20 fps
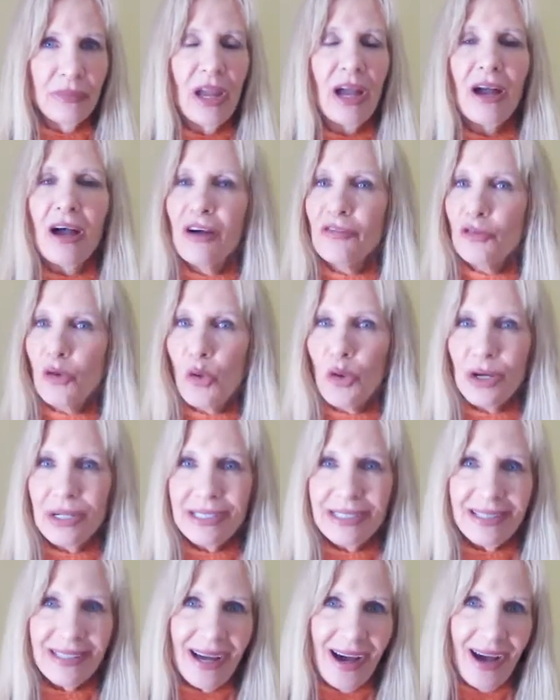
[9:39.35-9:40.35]
Of
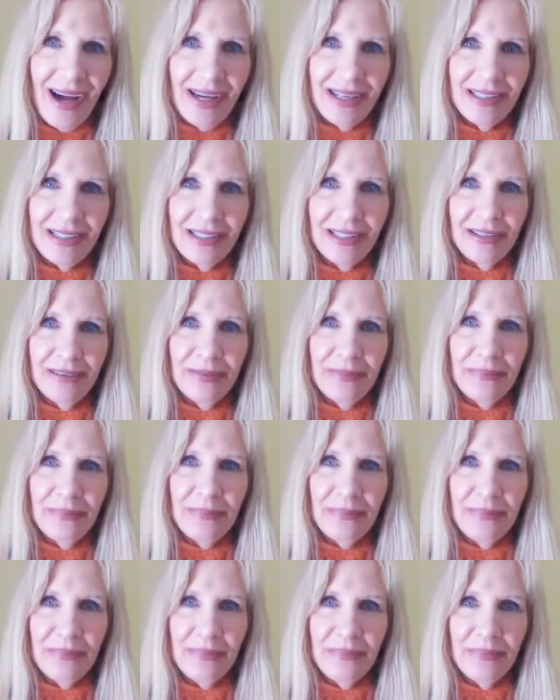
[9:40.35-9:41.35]
course not.
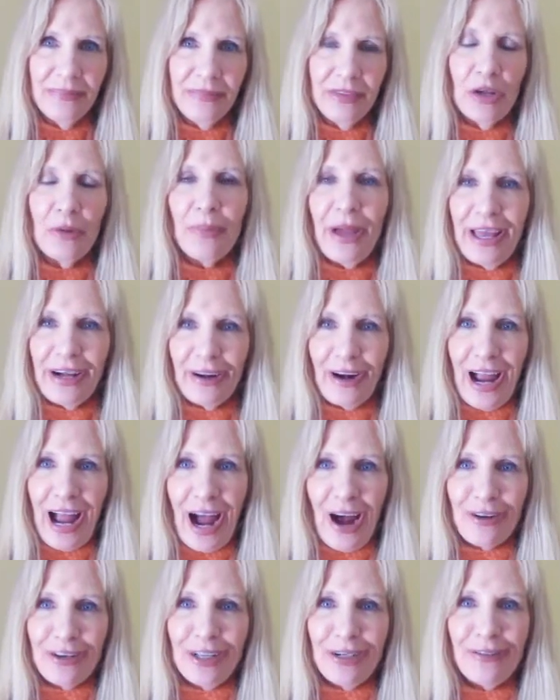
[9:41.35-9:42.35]
No matter
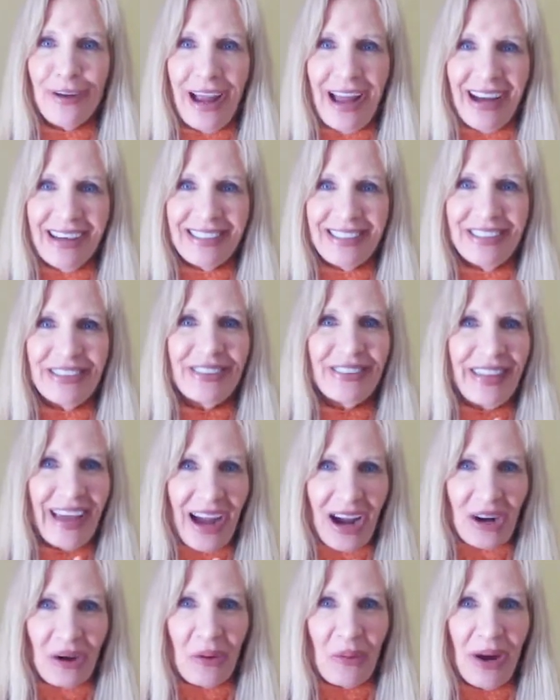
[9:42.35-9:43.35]
how you answered
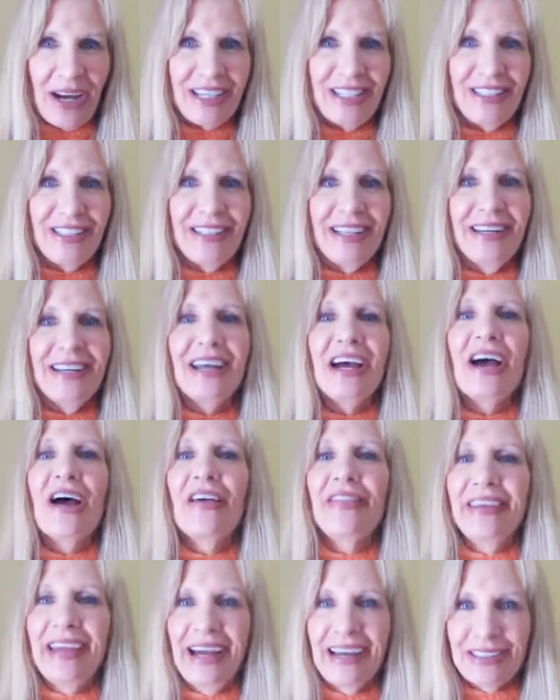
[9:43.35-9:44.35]
that question,
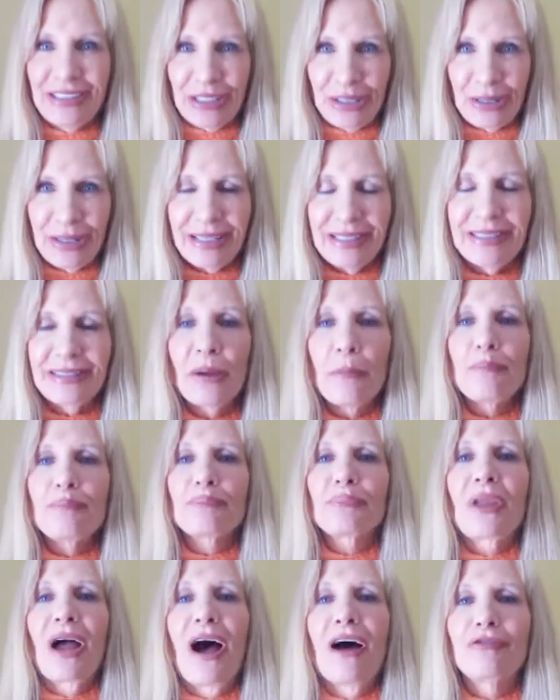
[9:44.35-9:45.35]
the answer is,
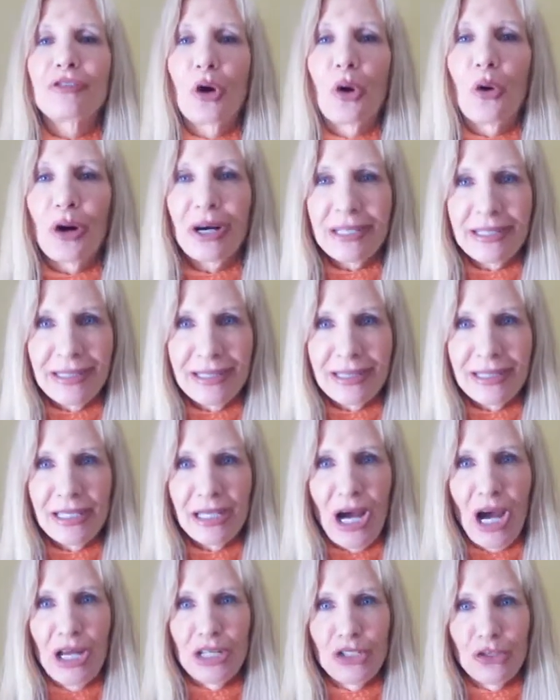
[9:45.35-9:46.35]
of course it's
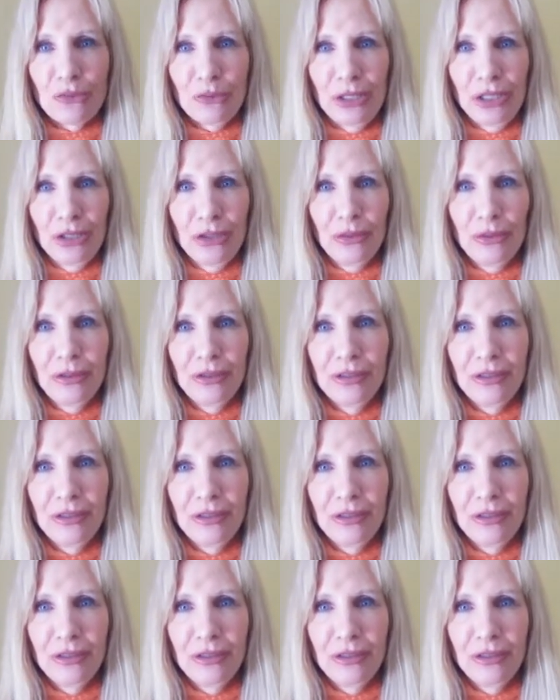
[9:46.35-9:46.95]
not true.